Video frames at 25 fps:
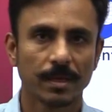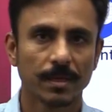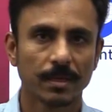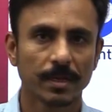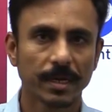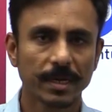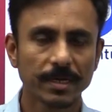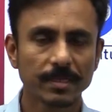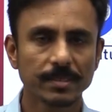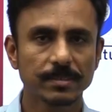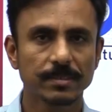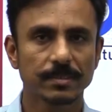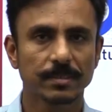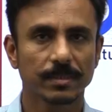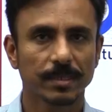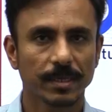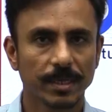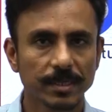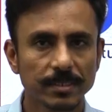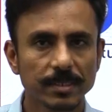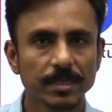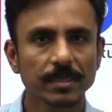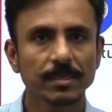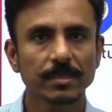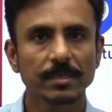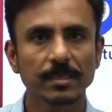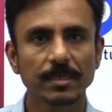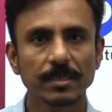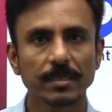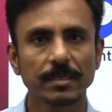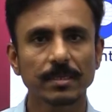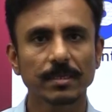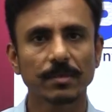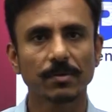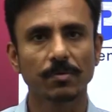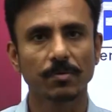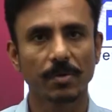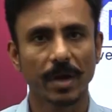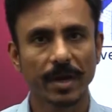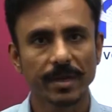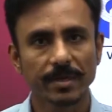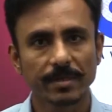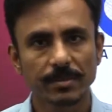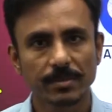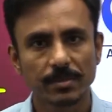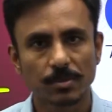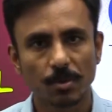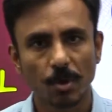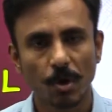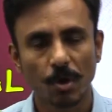Guys, is it the
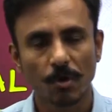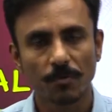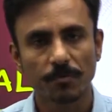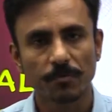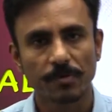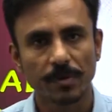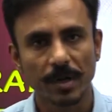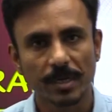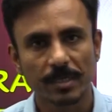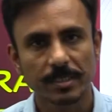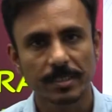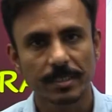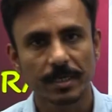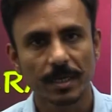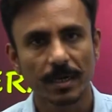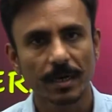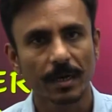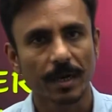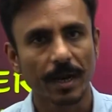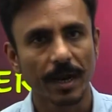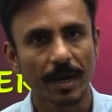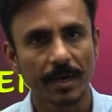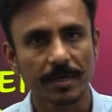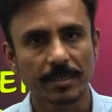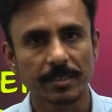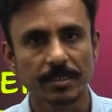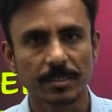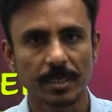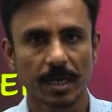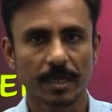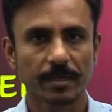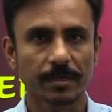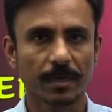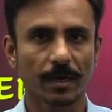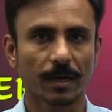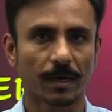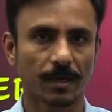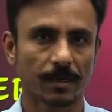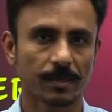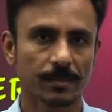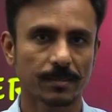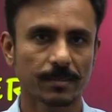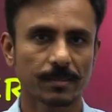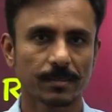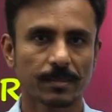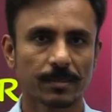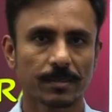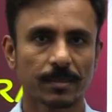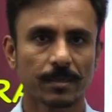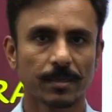rise of Russia and China?
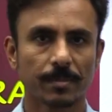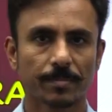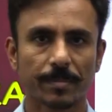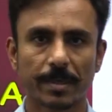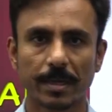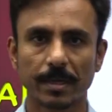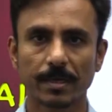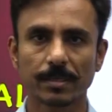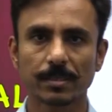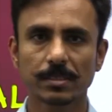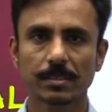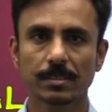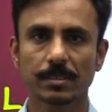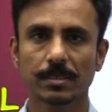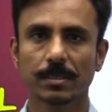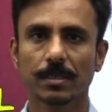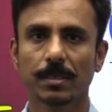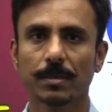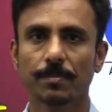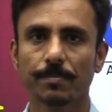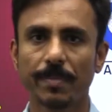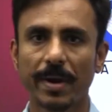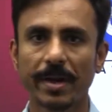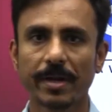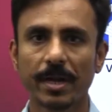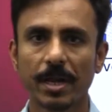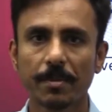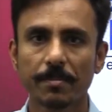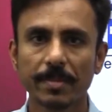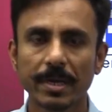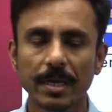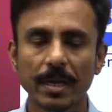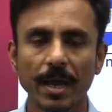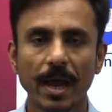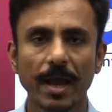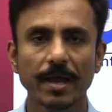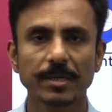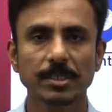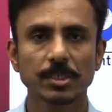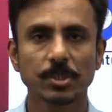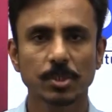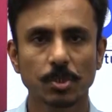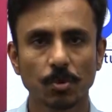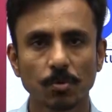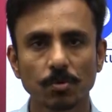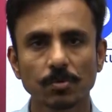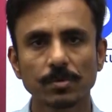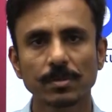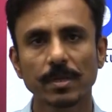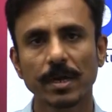Because pandemic has
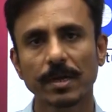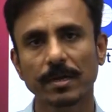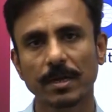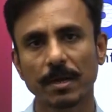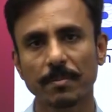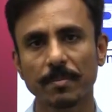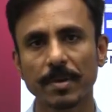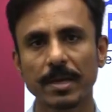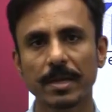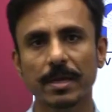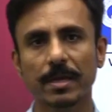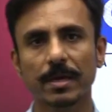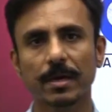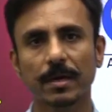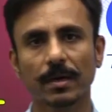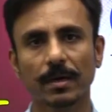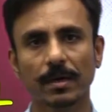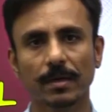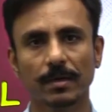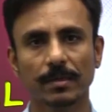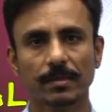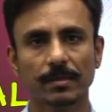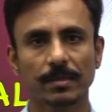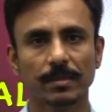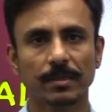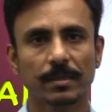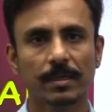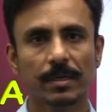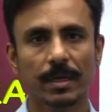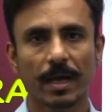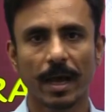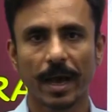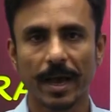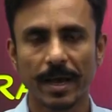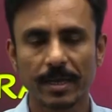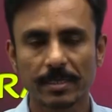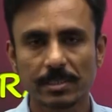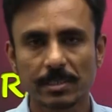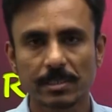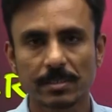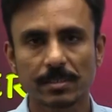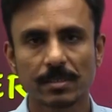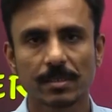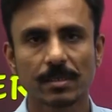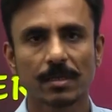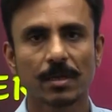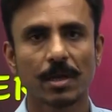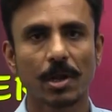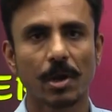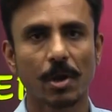shown that America
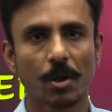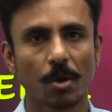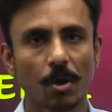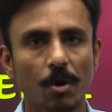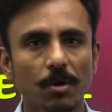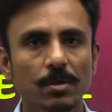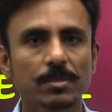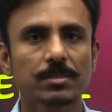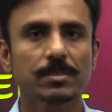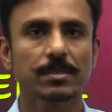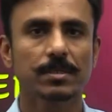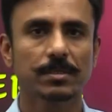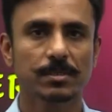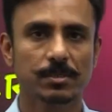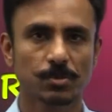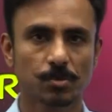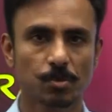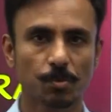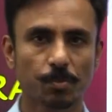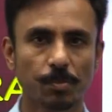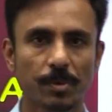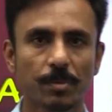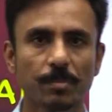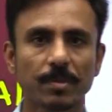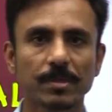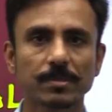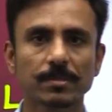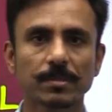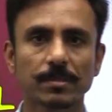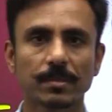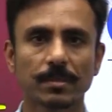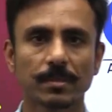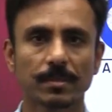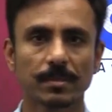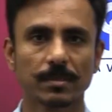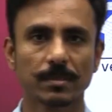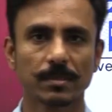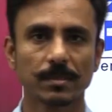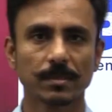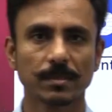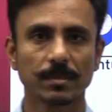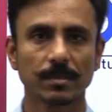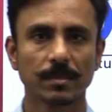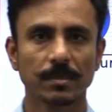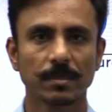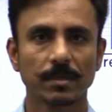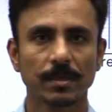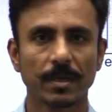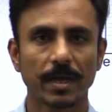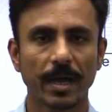has lost its supremacy
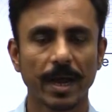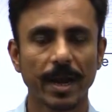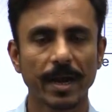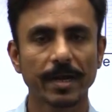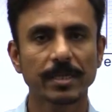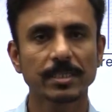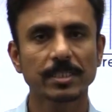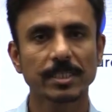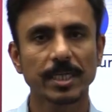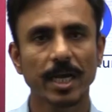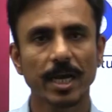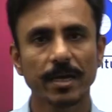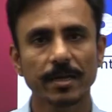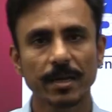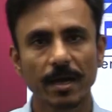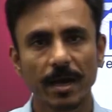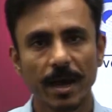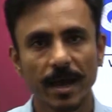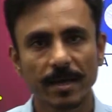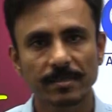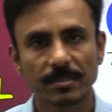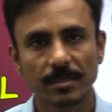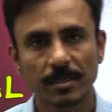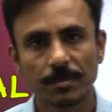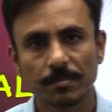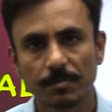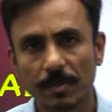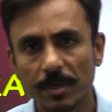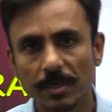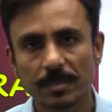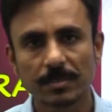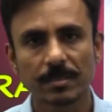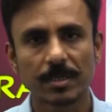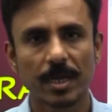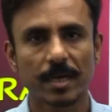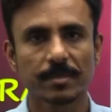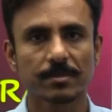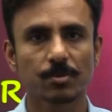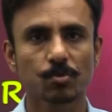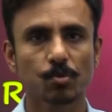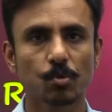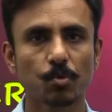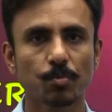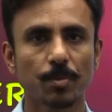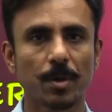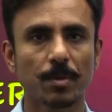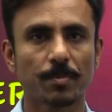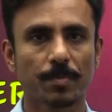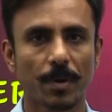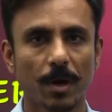and China has emerged as a
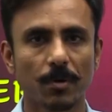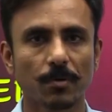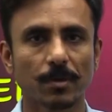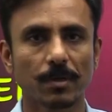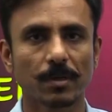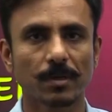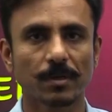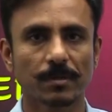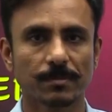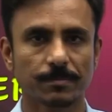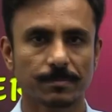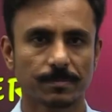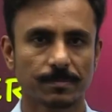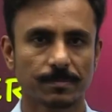superpower.